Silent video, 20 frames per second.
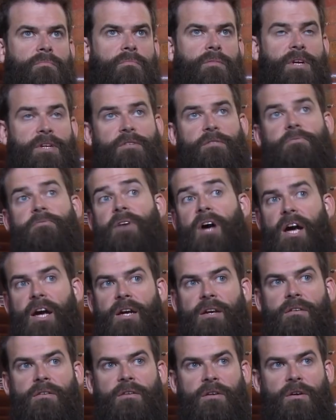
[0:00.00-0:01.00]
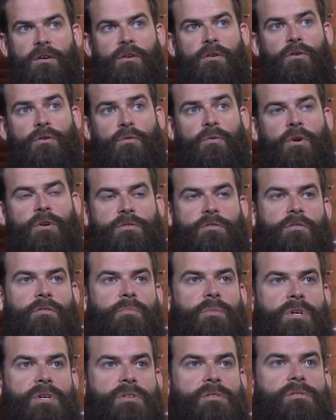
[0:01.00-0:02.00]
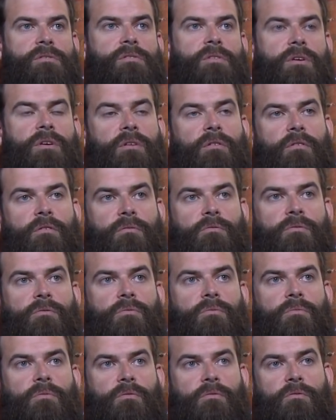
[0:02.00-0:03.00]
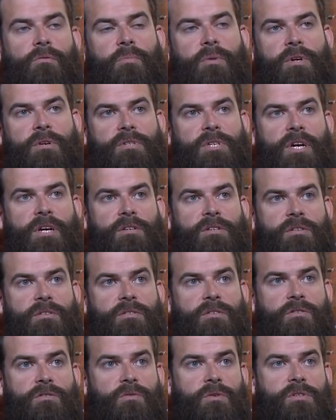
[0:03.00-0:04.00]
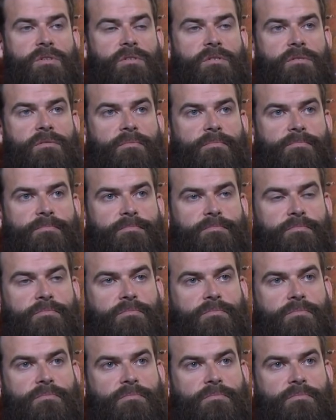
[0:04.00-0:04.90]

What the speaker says: like, define who Artyom is through the player's actions and choices. And